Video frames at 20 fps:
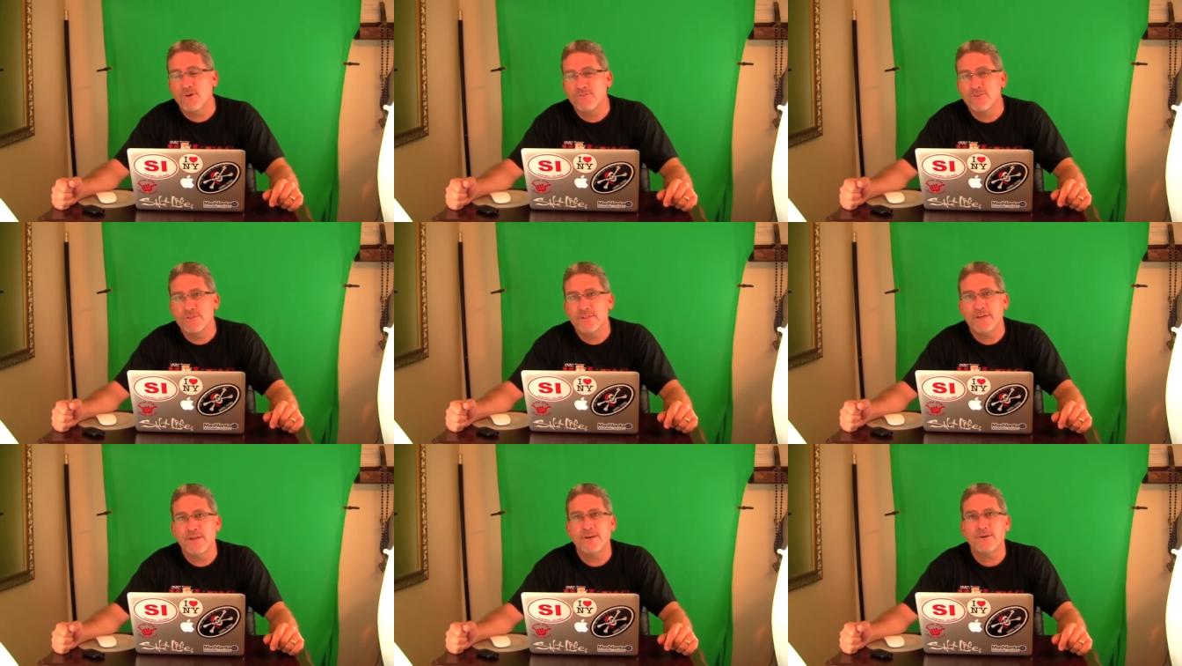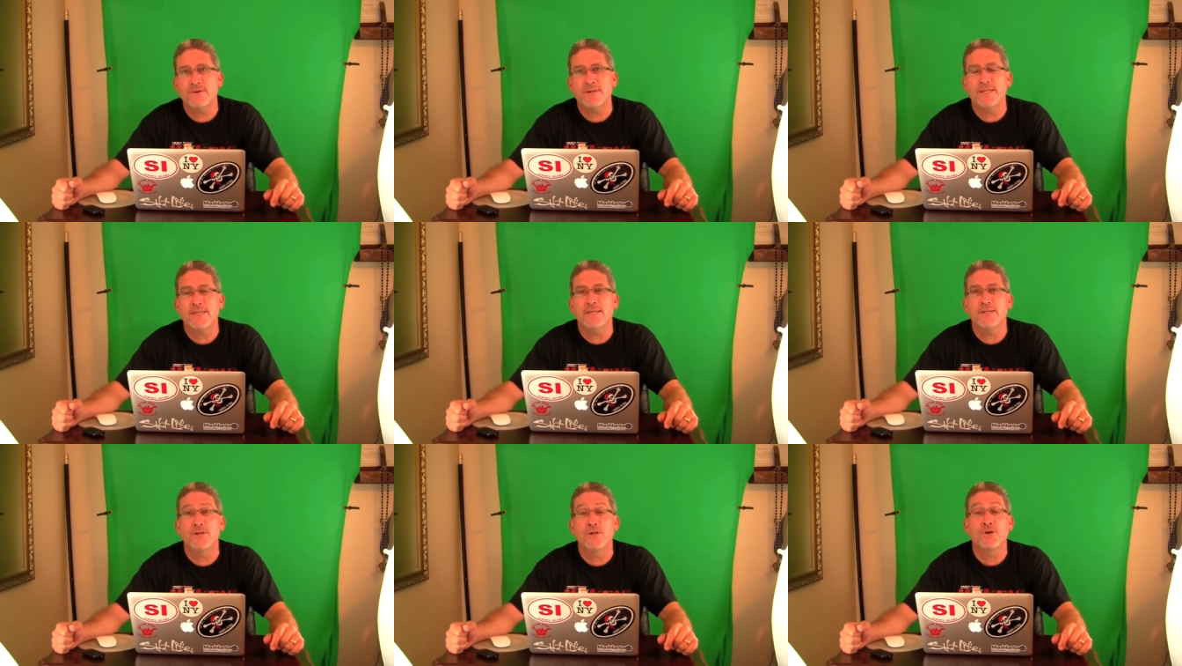over there
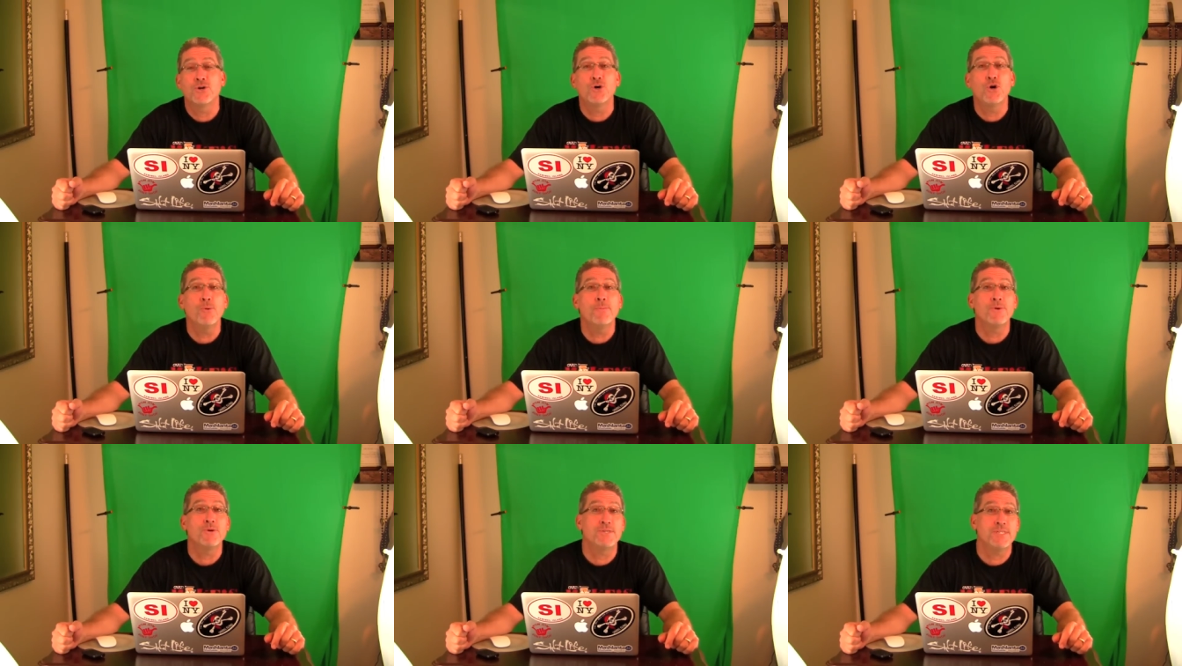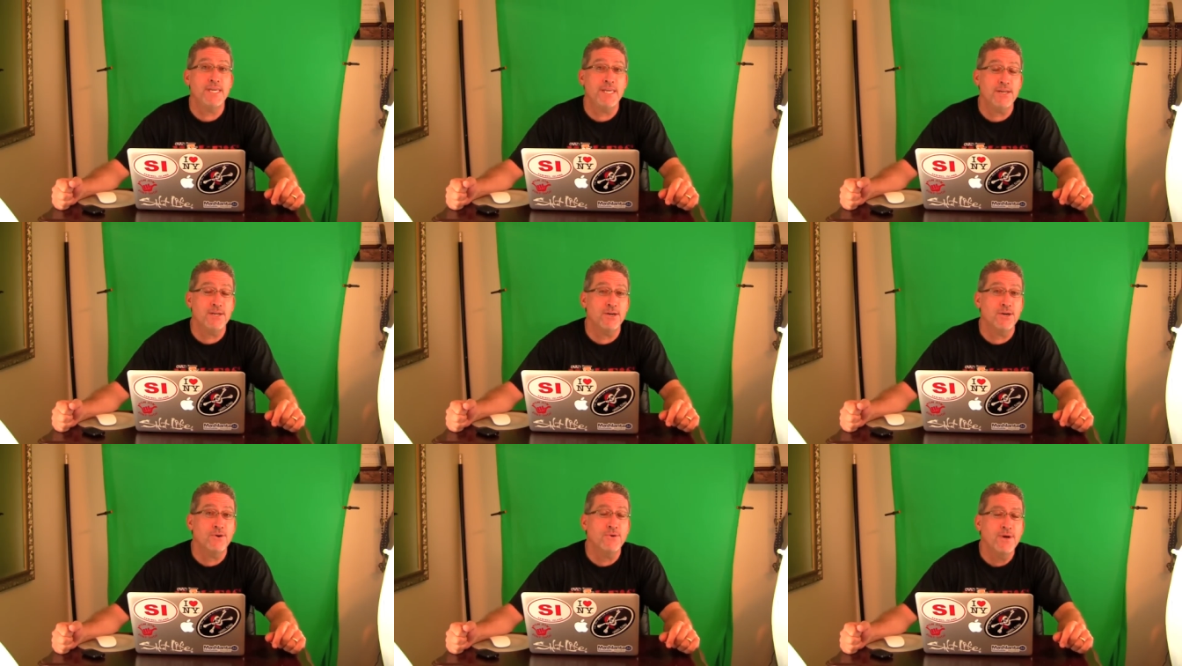in
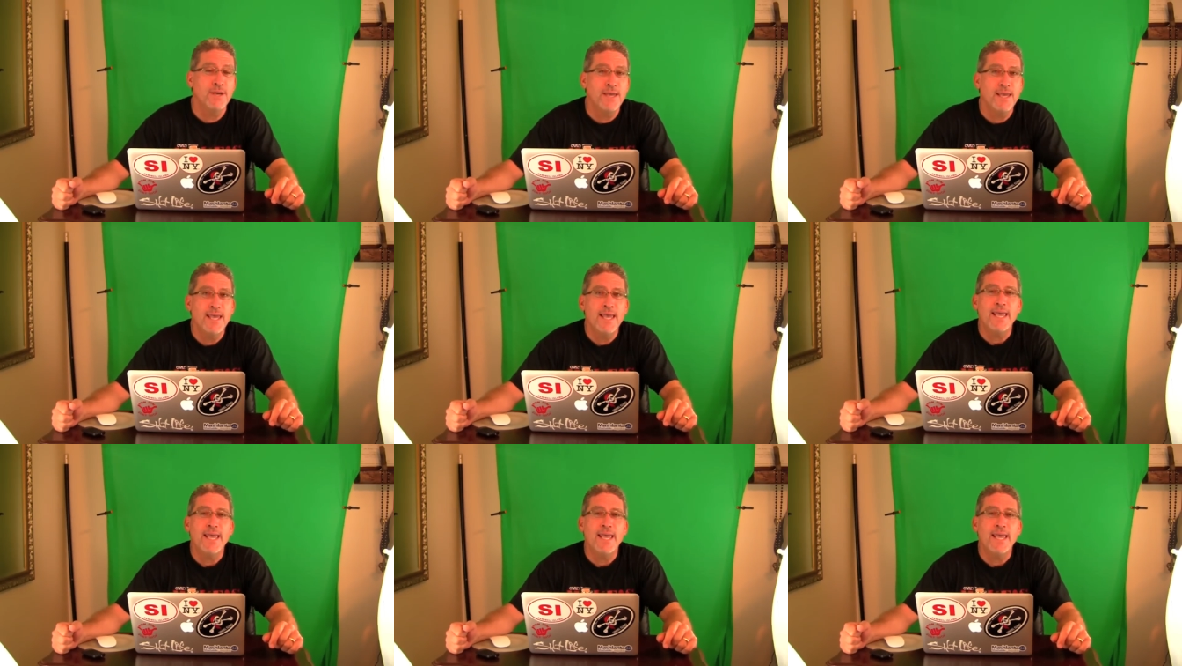Cupertino.